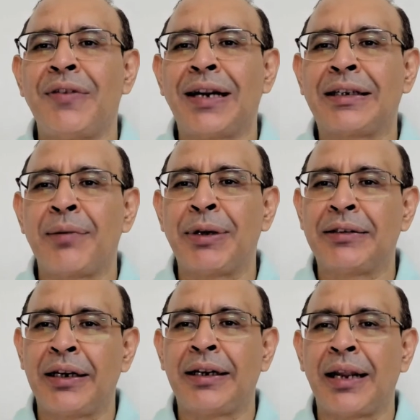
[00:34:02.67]
units of
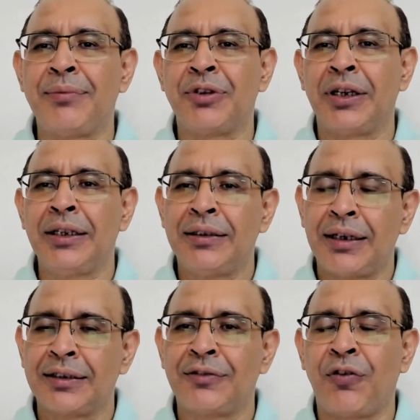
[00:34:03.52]
Actrapid 3 times a
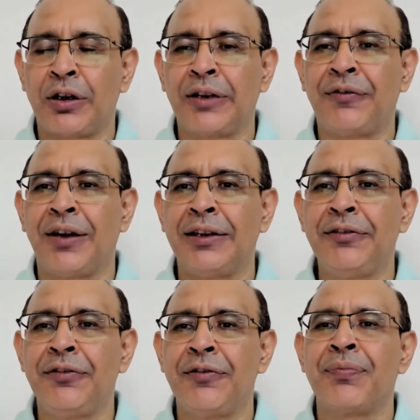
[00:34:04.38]
day, that is
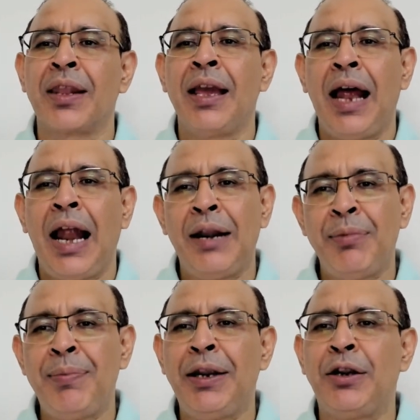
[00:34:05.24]
45,
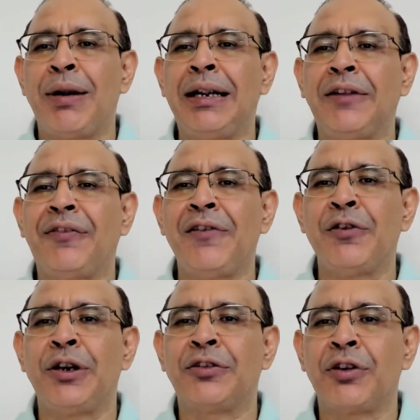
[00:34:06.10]
and maybe
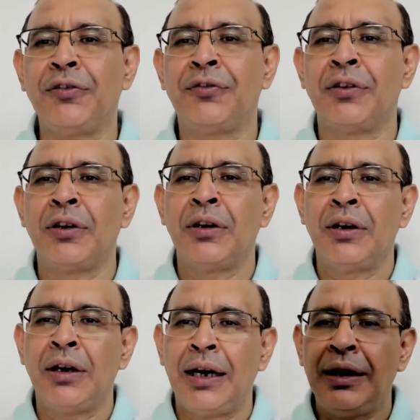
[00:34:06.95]
25 units of
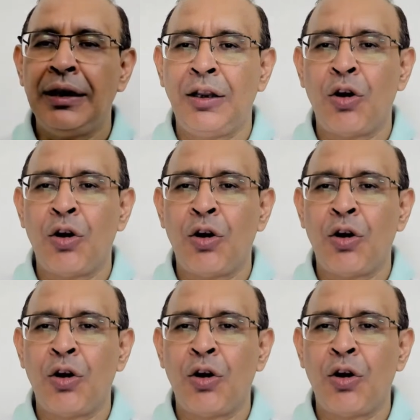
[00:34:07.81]
a
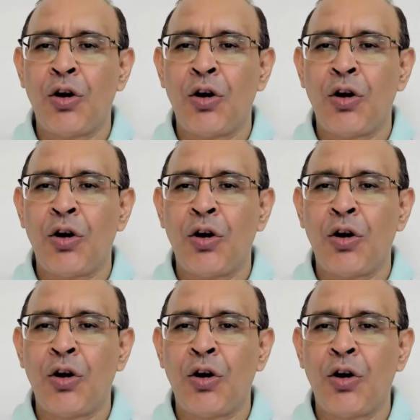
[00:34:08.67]
long-acting analog.
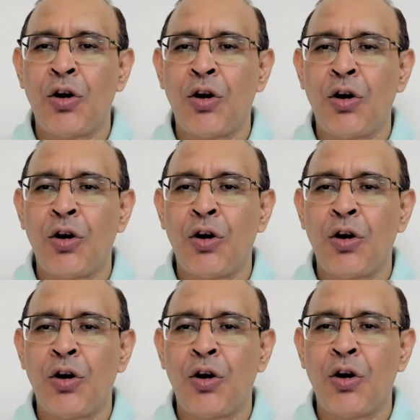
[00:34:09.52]
Here I would
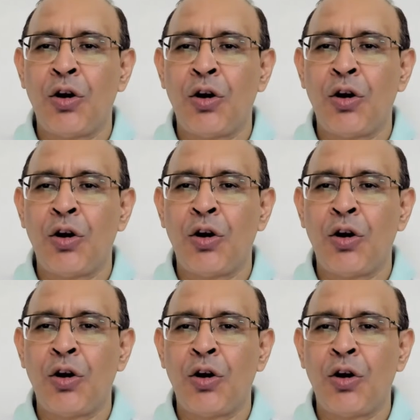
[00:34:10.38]
like to give
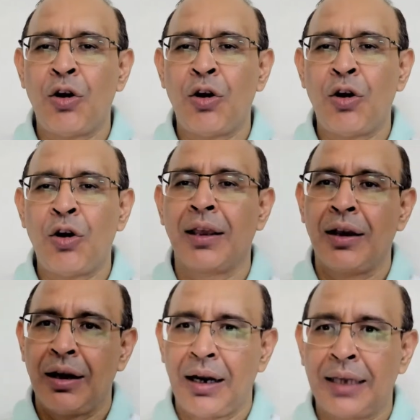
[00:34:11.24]
Degludec.
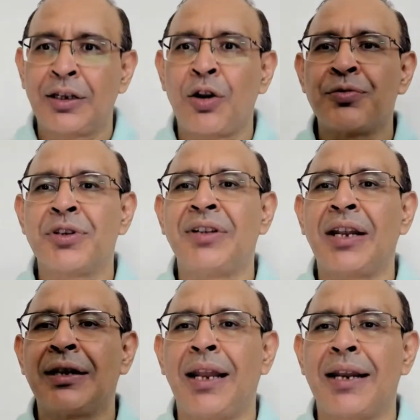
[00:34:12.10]
Other
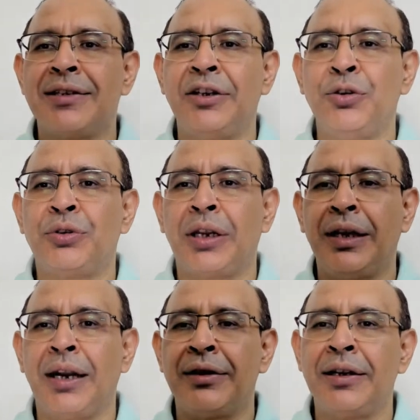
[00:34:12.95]
options are Glargine
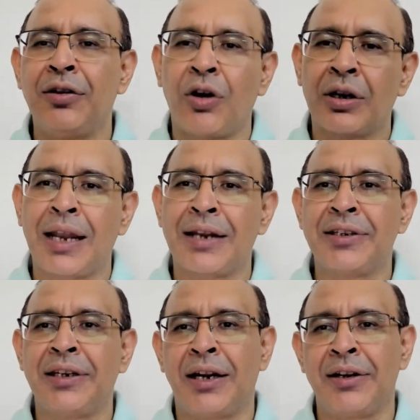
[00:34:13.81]
U300 or
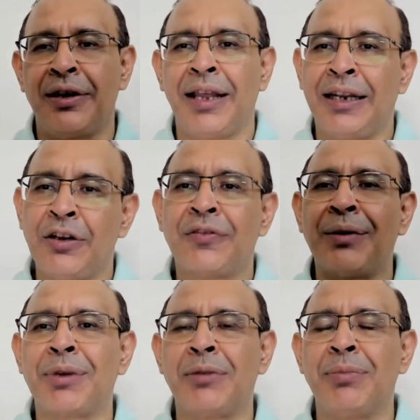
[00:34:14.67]
Glargine 100. Any of
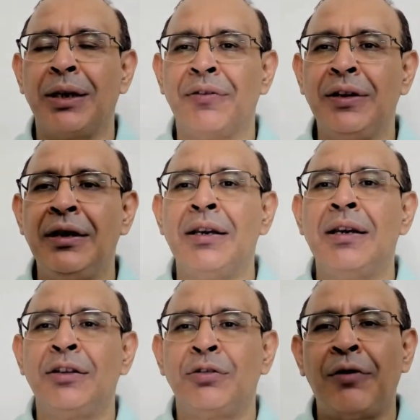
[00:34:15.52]
them can be given.
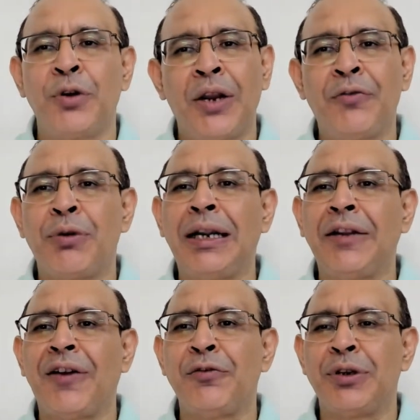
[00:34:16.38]
So I would give
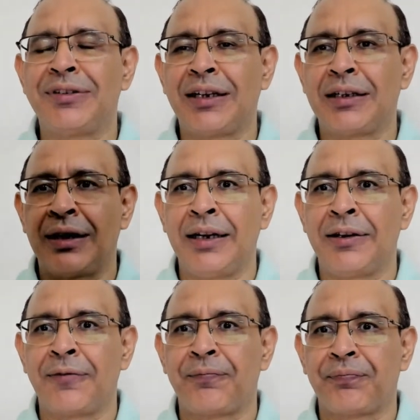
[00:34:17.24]
25 units at night.